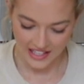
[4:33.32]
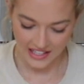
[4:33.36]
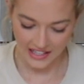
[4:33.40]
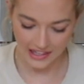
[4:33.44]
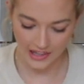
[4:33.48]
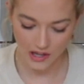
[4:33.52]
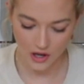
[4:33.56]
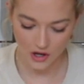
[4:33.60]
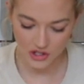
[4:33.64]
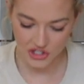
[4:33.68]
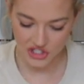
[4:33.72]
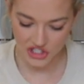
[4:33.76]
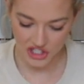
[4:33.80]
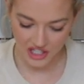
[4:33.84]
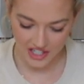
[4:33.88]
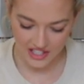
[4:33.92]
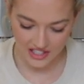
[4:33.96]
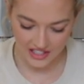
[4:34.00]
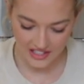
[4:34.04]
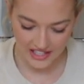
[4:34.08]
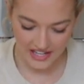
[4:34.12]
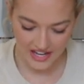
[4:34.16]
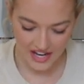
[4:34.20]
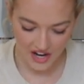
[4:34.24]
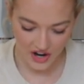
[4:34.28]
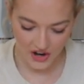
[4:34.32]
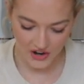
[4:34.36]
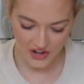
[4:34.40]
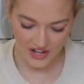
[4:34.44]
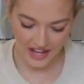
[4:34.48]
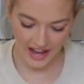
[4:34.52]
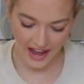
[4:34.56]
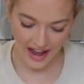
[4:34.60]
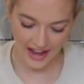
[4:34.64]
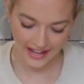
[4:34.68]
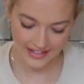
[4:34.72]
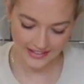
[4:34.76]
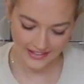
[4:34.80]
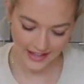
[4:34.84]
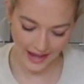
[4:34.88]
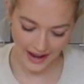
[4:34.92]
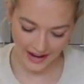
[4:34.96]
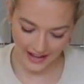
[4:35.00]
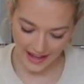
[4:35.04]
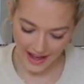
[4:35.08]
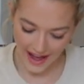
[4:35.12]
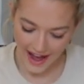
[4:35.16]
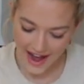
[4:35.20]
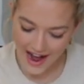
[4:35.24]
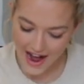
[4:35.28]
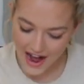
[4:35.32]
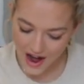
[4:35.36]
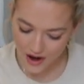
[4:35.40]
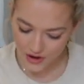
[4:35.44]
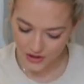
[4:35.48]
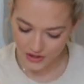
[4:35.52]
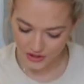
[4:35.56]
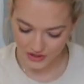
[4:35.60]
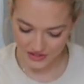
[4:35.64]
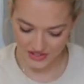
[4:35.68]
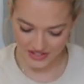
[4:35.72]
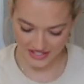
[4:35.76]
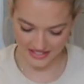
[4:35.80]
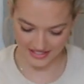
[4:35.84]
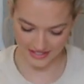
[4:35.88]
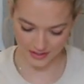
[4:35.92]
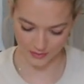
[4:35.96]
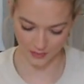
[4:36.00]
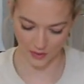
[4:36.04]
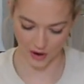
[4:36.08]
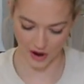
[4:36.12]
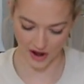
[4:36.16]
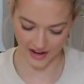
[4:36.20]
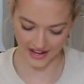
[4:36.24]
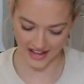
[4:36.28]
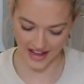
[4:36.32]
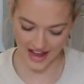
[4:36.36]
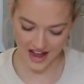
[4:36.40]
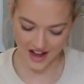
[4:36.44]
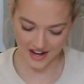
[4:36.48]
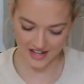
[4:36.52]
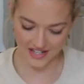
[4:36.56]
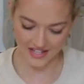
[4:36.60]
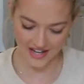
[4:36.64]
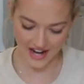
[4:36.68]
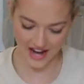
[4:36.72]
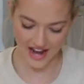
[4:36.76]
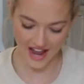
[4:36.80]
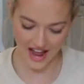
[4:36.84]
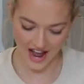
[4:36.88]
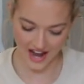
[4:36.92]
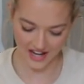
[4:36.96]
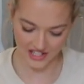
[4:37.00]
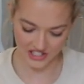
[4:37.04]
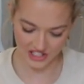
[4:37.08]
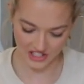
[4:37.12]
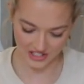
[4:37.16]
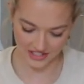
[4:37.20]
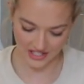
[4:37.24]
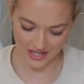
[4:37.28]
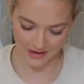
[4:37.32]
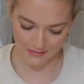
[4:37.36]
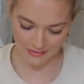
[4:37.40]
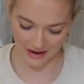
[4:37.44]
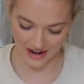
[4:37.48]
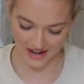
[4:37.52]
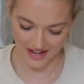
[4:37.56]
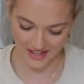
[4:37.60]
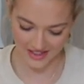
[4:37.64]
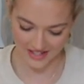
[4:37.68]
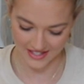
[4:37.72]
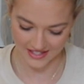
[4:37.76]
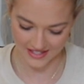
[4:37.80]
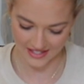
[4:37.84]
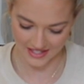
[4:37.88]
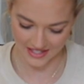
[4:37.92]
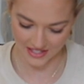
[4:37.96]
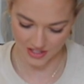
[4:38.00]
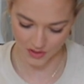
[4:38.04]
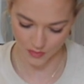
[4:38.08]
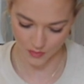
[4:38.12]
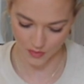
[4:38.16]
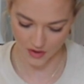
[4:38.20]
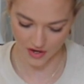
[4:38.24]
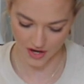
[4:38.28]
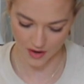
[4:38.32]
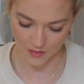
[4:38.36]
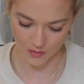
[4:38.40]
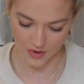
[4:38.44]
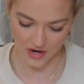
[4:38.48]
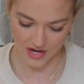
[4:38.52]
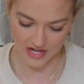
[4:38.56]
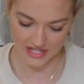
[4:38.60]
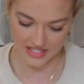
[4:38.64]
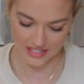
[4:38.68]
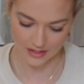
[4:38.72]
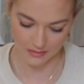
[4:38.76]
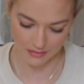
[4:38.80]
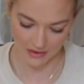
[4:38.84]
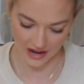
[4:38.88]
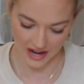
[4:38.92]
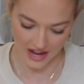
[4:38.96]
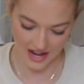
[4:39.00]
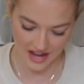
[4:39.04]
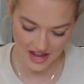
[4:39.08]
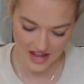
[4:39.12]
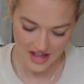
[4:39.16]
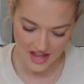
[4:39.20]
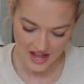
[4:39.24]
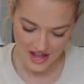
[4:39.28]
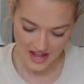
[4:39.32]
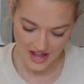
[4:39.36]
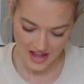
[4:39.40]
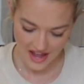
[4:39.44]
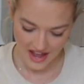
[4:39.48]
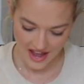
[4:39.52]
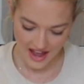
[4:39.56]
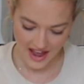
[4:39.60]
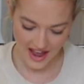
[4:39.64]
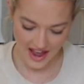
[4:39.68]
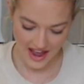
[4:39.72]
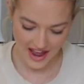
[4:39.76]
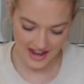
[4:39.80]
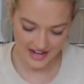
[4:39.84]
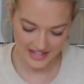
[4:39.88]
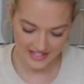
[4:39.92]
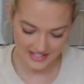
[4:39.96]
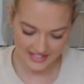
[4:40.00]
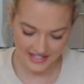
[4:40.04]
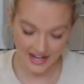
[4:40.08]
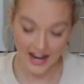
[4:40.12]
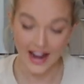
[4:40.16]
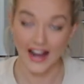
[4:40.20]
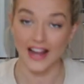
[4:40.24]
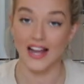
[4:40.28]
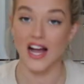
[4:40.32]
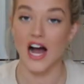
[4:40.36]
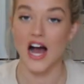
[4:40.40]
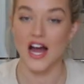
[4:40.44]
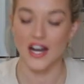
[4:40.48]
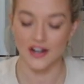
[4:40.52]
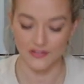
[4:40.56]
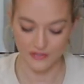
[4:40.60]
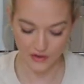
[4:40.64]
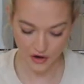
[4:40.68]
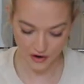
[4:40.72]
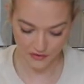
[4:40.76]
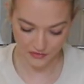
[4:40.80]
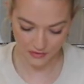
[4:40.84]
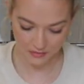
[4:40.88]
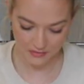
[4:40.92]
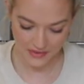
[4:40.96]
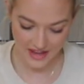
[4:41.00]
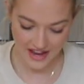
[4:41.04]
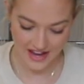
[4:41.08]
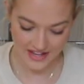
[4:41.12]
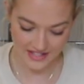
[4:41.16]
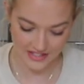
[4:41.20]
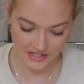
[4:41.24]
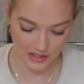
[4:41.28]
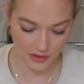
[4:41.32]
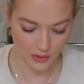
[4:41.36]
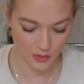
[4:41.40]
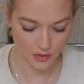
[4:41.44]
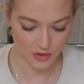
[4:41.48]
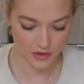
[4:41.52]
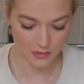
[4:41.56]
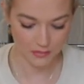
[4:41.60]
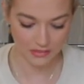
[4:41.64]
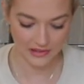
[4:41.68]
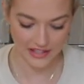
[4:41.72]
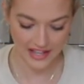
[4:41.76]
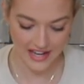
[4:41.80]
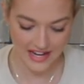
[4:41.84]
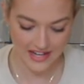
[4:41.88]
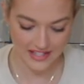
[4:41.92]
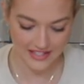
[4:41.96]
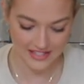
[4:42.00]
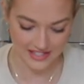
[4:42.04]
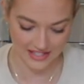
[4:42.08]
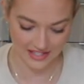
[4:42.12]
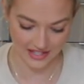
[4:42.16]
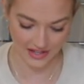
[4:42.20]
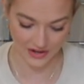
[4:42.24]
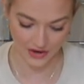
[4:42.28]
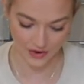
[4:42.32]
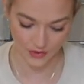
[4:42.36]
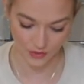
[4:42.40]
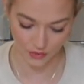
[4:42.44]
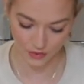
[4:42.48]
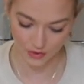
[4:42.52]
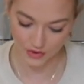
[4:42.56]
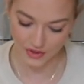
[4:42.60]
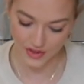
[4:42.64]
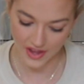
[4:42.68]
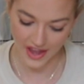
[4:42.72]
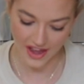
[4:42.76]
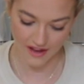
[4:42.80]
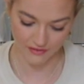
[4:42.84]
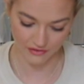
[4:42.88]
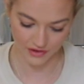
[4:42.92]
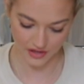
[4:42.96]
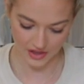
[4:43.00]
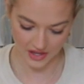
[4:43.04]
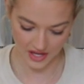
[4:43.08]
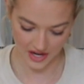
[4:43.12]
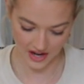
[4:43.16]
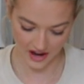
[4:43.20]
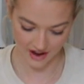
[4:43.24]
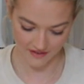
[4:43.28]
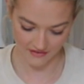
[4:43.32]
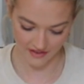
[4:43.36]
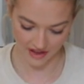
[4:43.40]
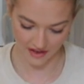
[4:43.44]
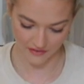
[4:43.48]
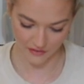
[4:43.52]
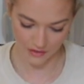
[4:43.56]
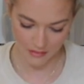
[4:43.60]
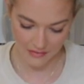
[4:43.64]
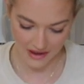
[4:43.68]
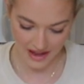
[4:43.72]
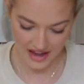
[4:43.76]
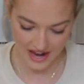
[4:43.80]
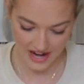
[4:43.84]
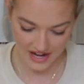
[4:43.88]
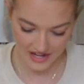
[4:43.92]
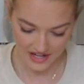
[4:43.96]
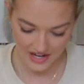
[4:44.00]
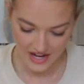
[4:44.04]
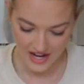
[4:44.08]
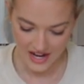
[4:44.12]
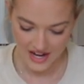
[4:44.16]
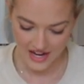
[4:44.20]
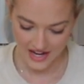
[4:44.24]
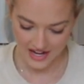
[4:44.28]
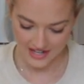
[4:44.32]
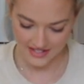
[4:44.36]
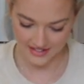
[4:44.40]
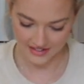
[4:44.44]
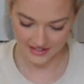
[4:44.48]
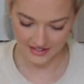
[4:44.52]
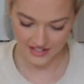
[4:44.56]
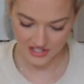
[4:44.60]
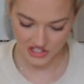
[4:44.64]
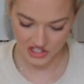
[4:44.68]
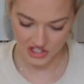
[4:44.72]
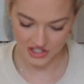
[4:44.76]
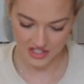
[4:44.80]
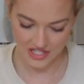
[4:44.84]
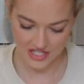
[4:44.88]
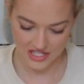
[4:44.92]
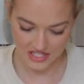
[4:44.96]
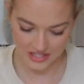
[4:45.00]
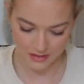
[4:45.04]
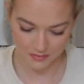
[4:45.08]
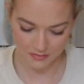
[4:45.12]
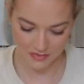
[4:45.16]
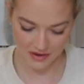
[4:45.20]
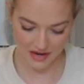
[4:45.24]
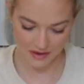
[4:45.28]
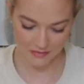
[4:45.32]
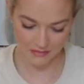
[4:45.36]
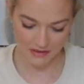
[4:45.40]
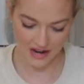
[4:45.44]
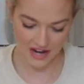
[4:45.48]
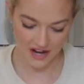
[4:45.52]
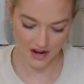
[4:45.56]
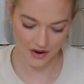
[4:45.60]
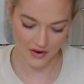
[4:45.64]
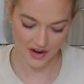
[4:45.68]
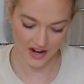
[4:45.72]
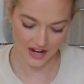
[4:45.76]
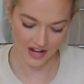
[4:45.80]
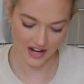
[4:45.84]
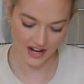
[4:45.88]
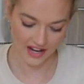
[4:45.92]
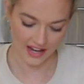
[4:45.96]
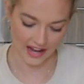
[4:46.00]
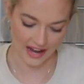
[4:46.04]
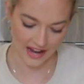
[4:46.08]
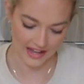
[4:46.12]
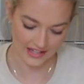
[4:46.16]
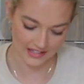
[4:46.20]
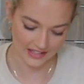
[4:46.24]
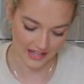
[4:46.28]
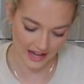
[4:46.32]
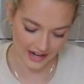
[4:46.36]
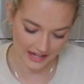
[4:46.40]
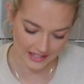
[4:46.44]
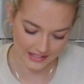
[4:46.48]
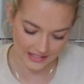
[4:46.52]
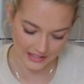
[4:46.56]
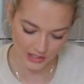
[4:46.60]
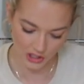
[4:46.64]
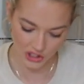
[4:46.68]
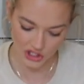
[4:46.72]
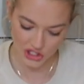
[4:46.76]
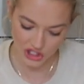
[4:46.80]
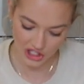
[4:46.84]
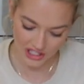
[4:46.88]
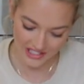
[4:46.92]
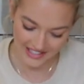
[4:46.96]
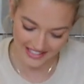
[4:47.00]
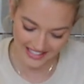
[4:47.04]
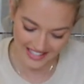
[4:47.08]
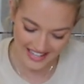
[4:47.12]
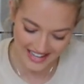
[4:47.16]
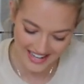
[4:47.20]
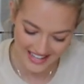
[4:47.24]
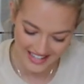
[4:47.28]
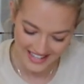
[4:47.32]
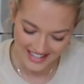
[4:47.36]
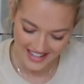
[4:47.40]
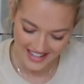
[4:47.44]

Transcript: logically, okay, like how could this work? How can I actually make this into what I want it to be? And I kind of go from there. So all the plates and all the everything I've ever made has literally just been me going, okay, like logically,